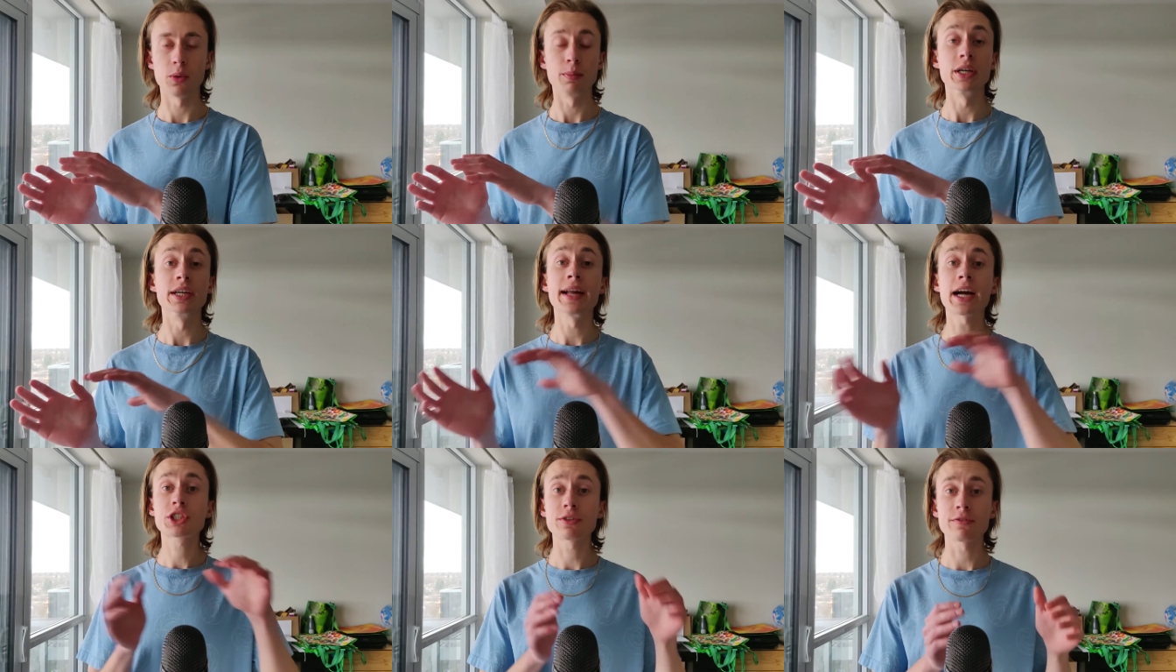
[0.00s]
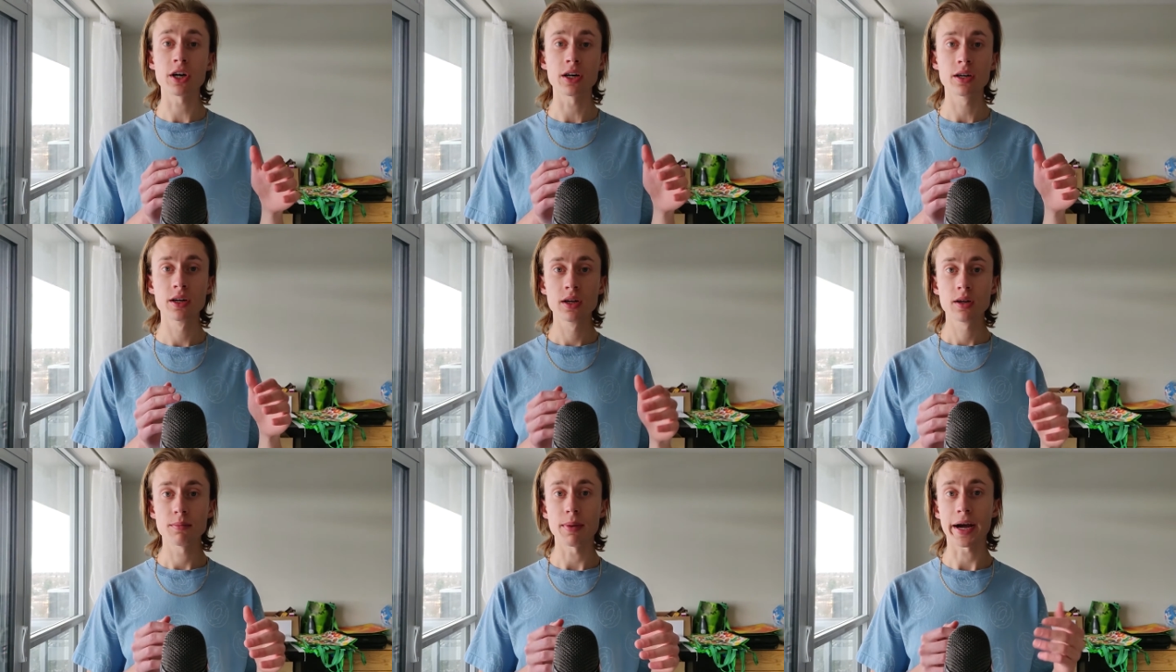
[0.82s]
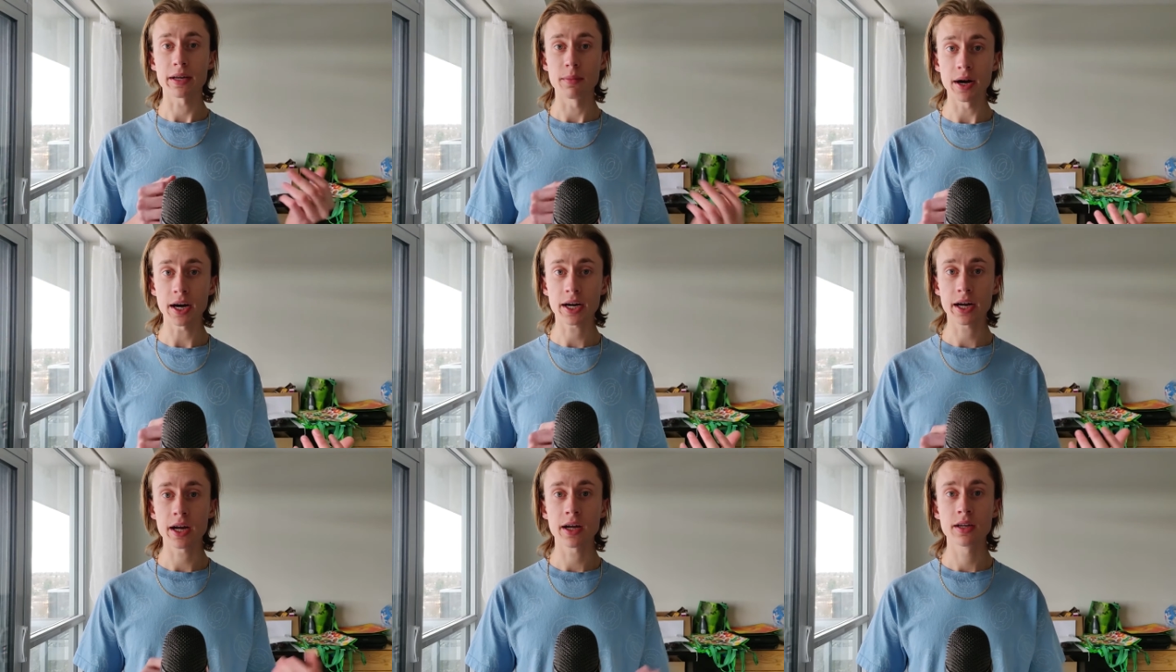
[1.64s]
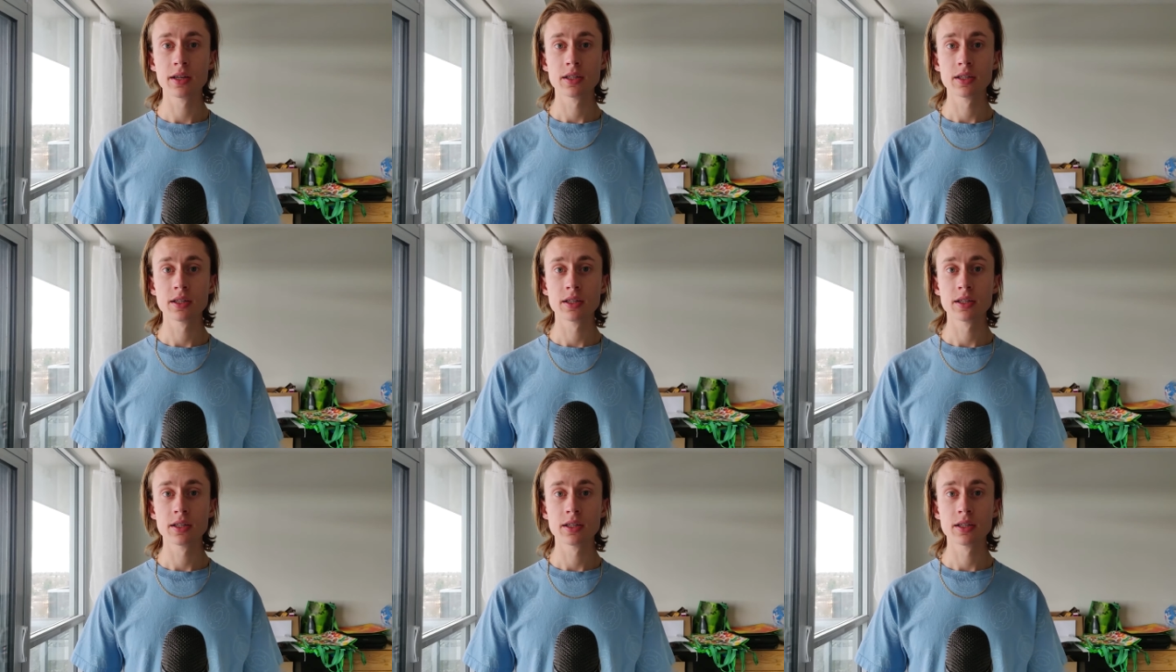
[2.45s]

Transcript: being an extrovert back in America,